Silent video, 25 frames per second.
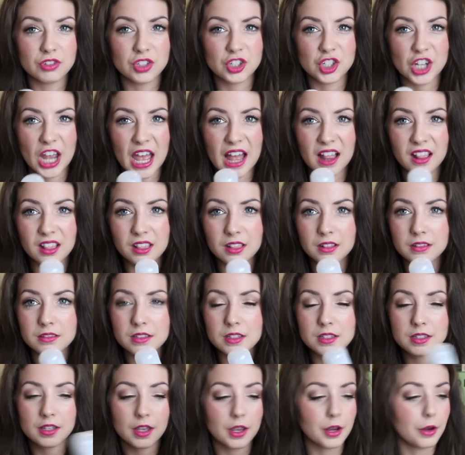gel,
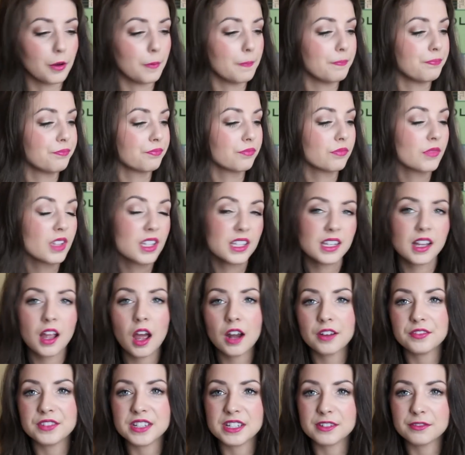so
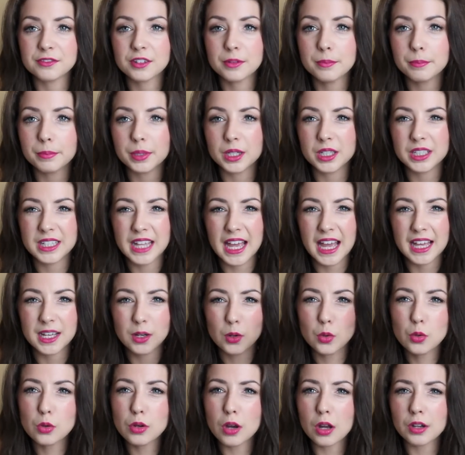kind of different, but yeah,
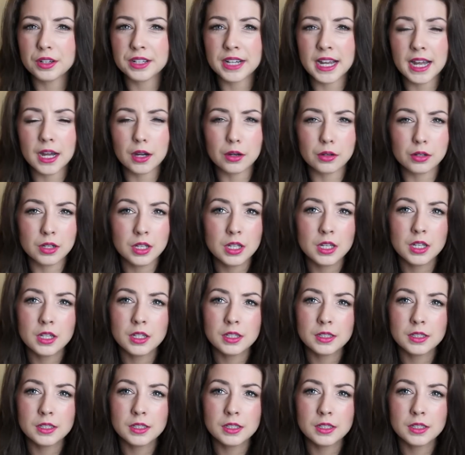all gone now.